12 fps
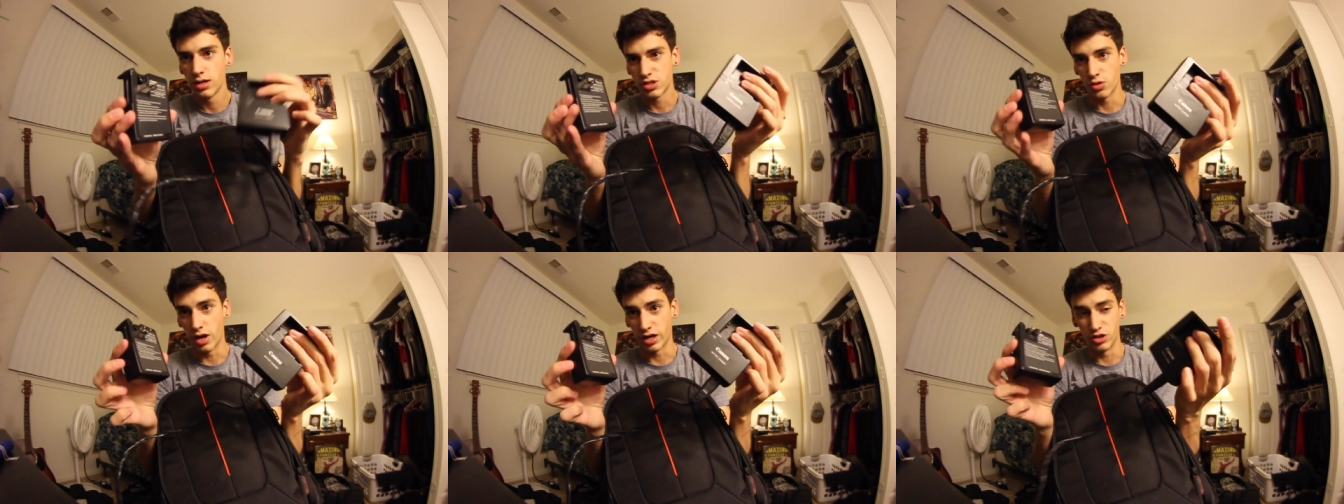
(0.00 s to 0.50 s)

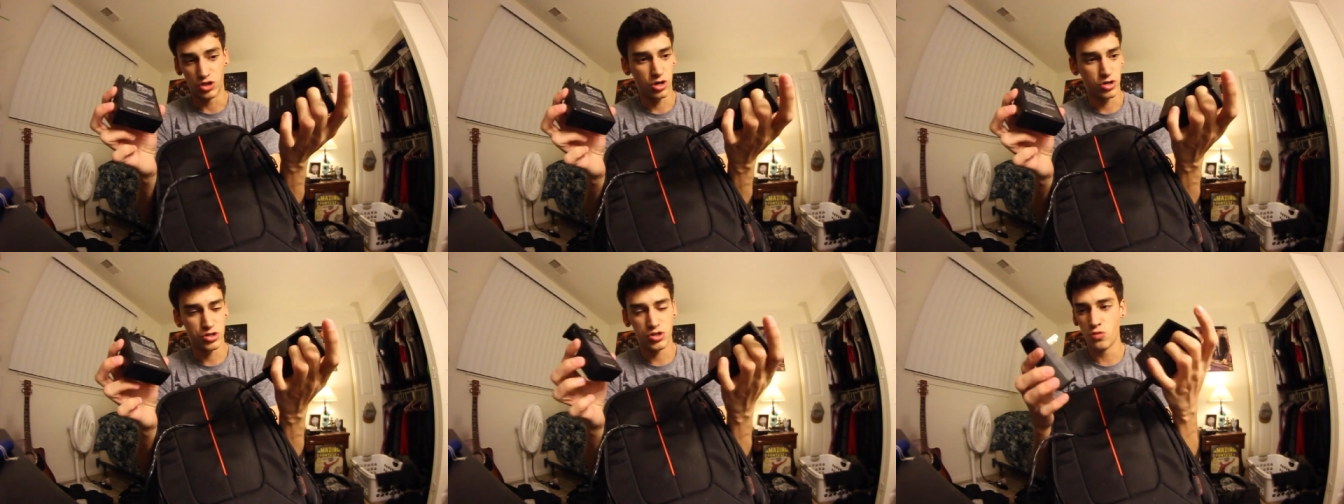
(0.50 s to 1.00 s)
so I can
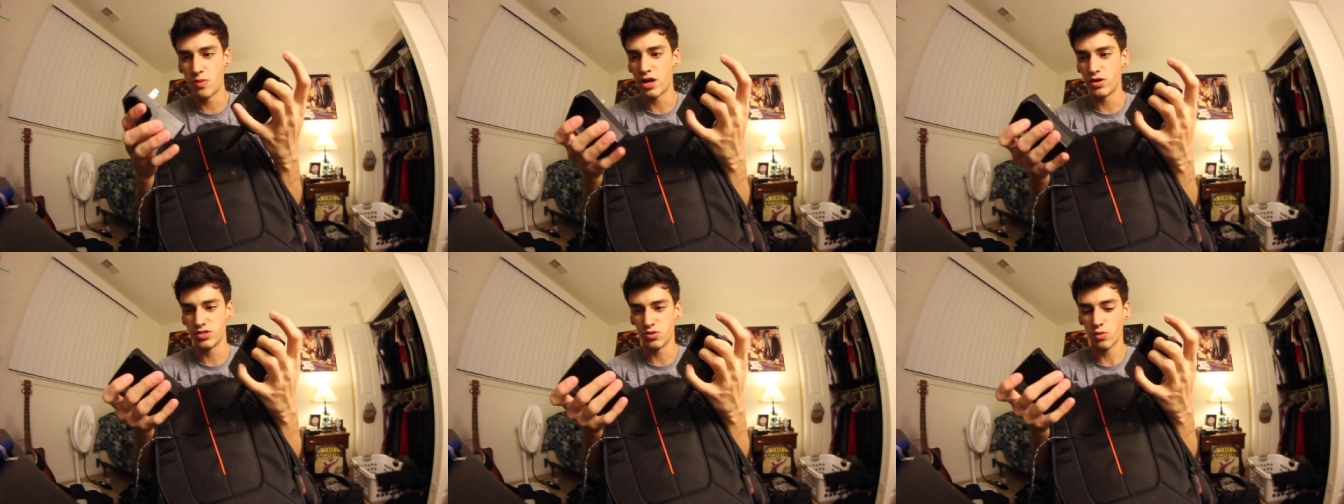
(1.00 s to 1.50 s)
charge two
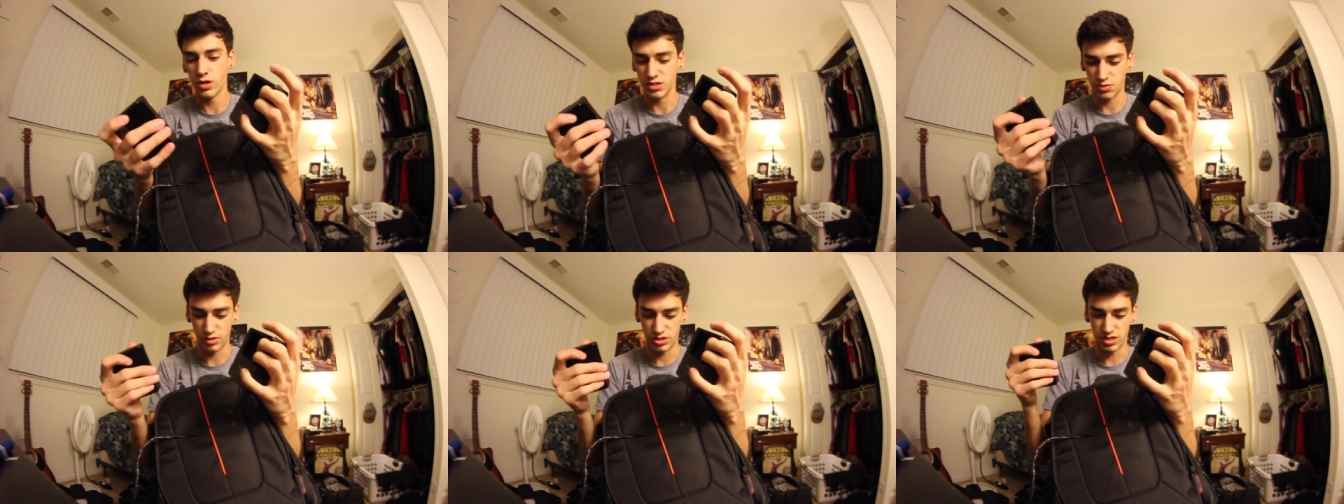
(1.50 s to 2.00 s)
batteries at
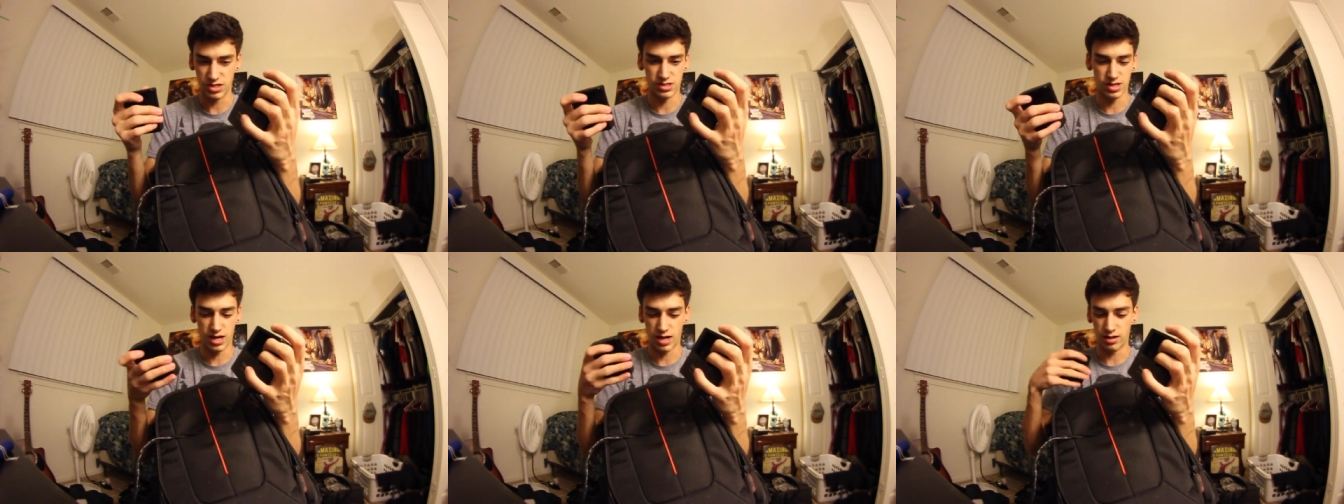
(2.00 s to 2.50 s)
once, which
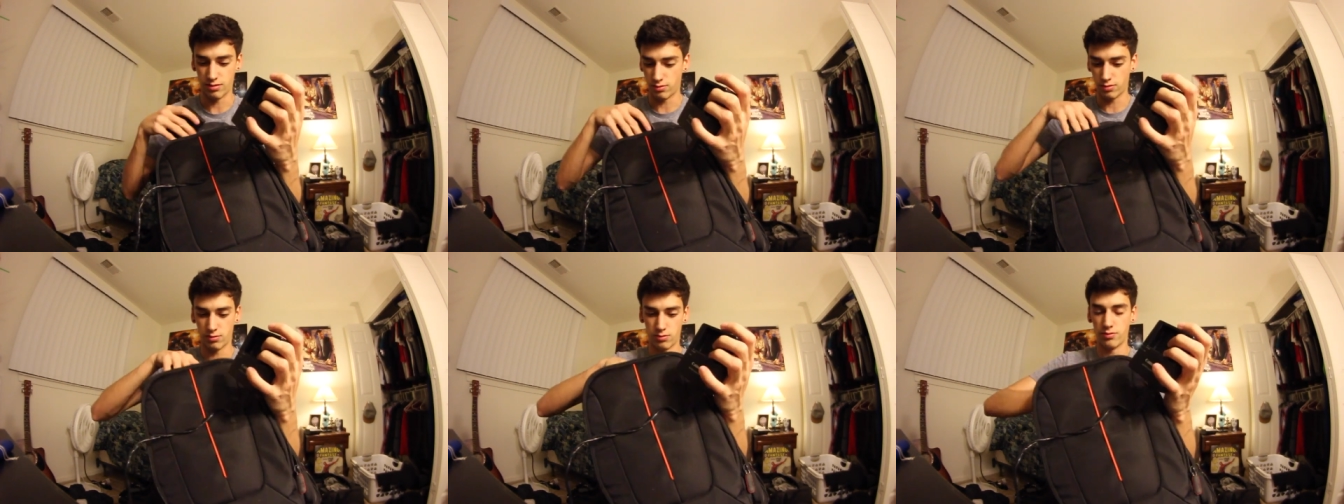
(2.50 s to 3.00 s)
is
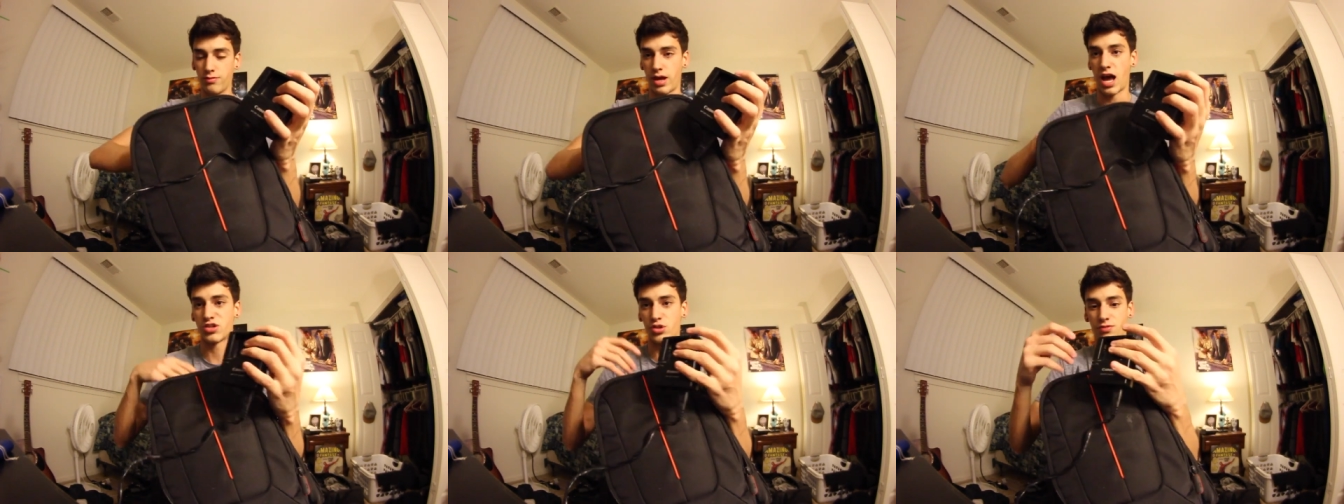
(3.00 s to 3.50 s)

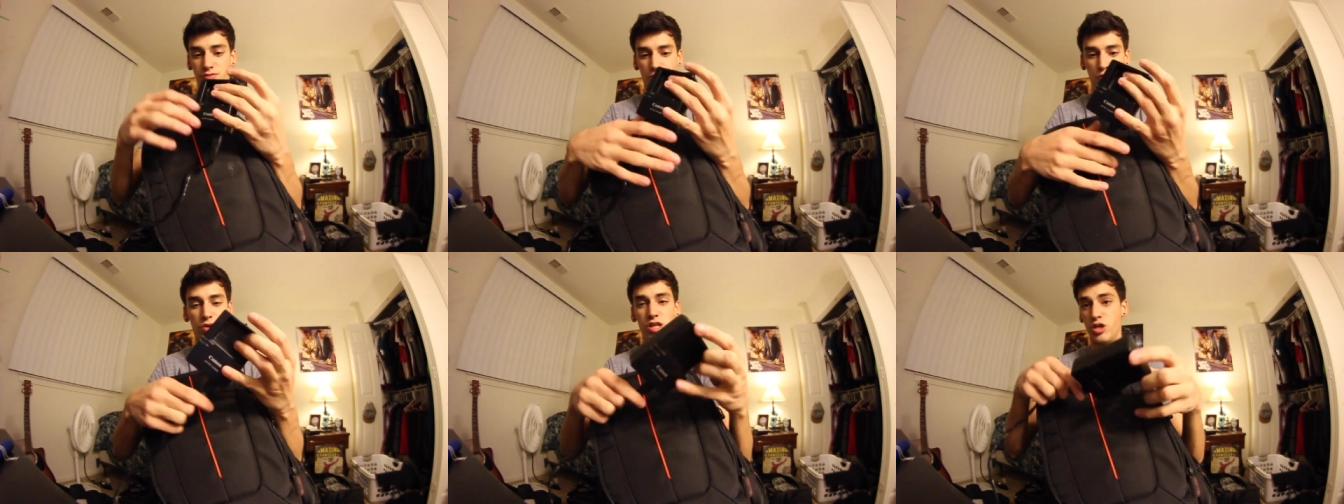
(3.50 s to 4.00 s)
actually
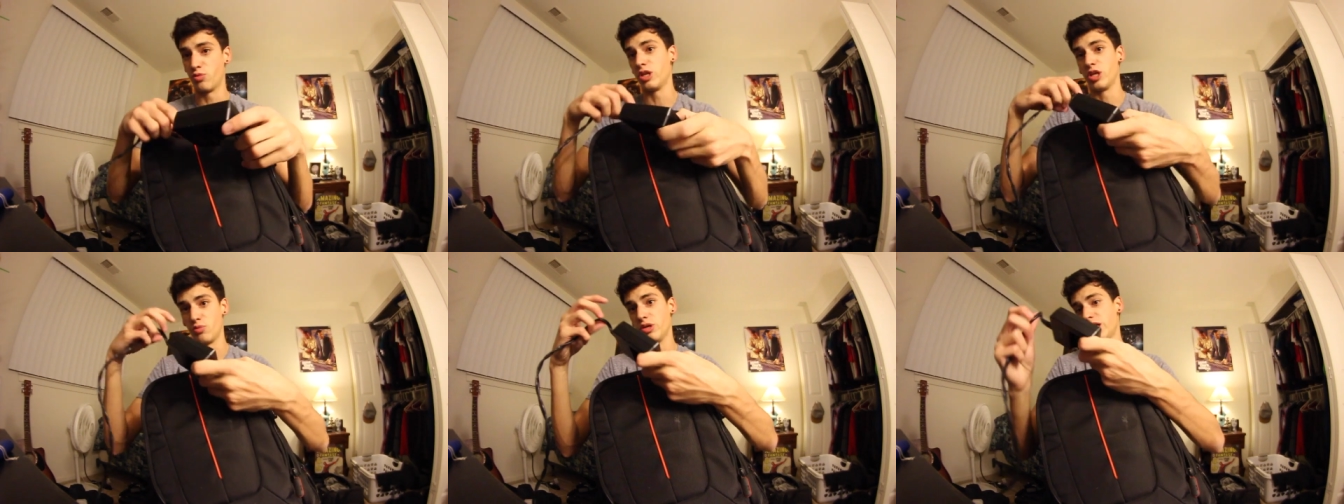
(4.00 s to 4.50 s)
really,
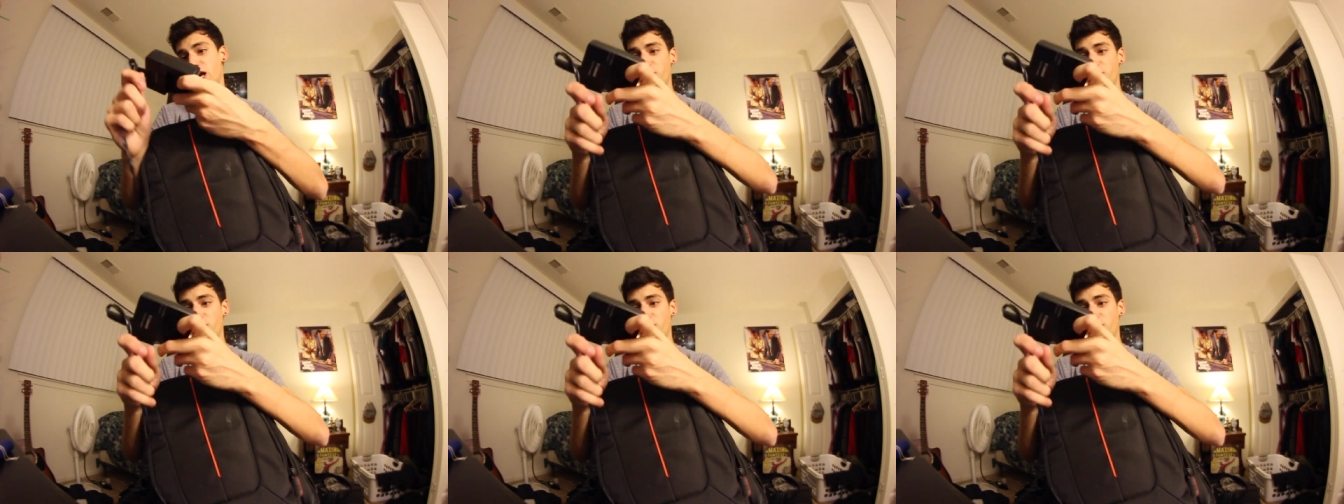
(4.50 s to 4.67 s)
really, really